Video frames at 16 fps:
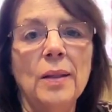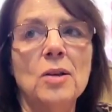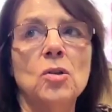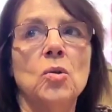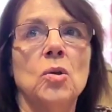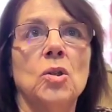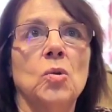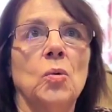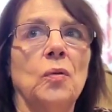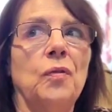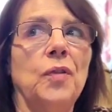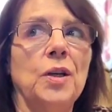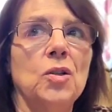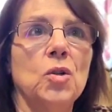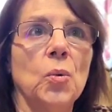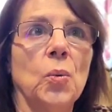There's also a
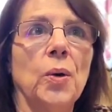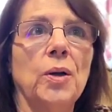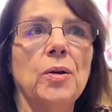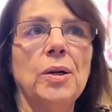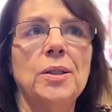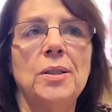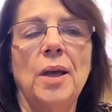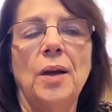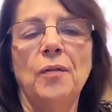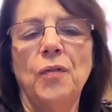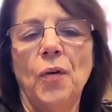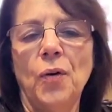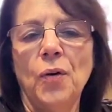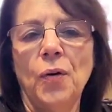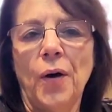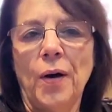feature where you can take
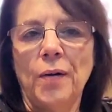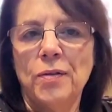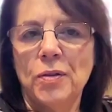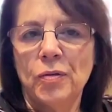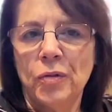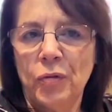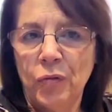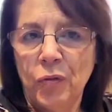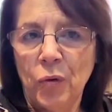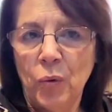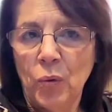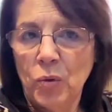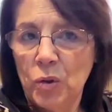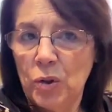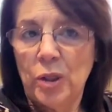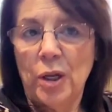photographs of the
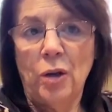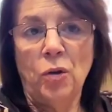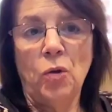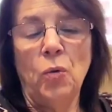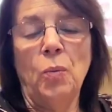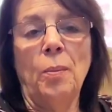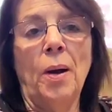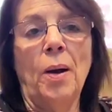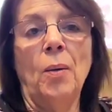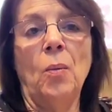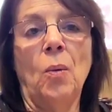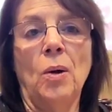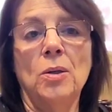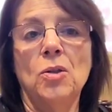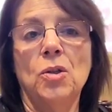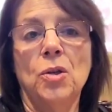foods that you might
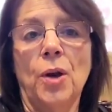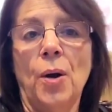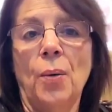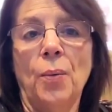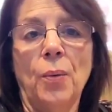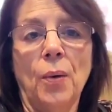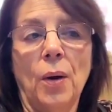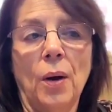want to know.